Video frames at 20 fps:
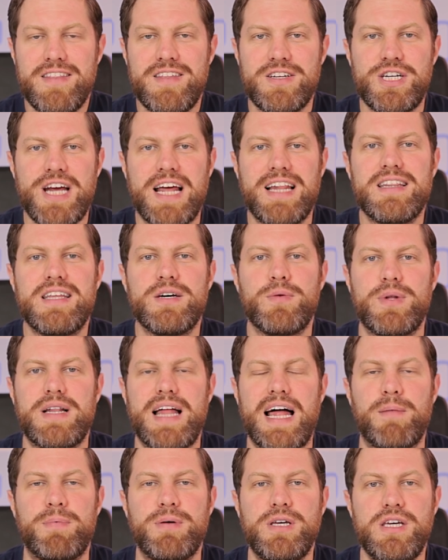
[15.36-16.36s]
the channel that will
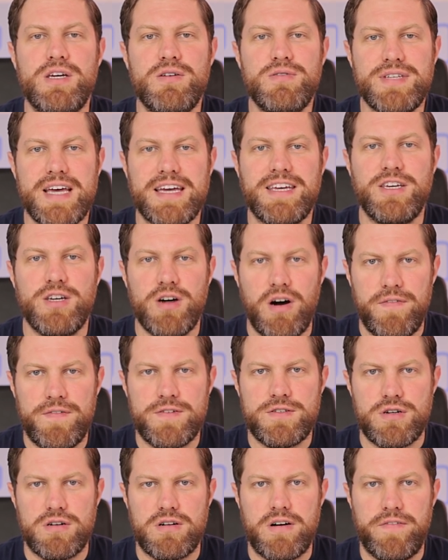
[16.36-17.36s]
help you take your
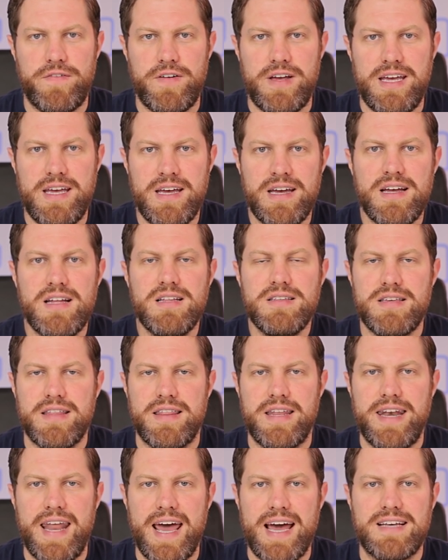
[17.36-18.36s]
photography to
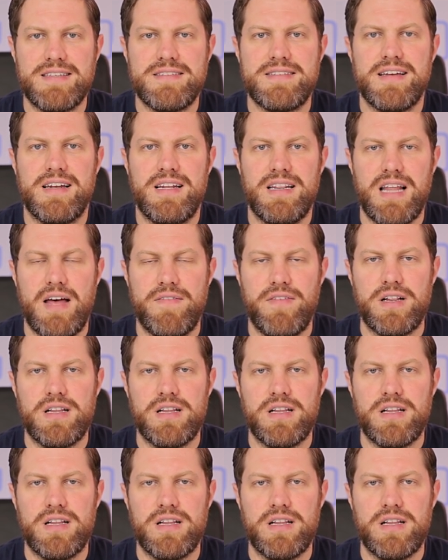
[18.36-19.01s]
the next level.